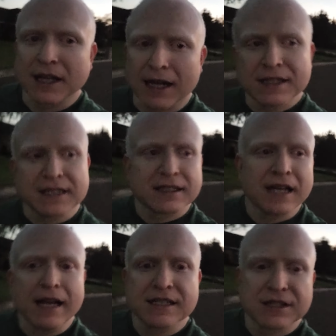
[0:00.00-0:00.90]
that
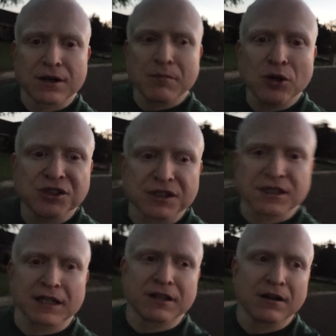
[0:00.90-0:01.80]
dictates their emotions,
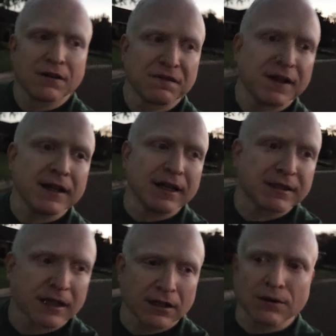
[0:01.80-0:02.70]
like their feelings, like,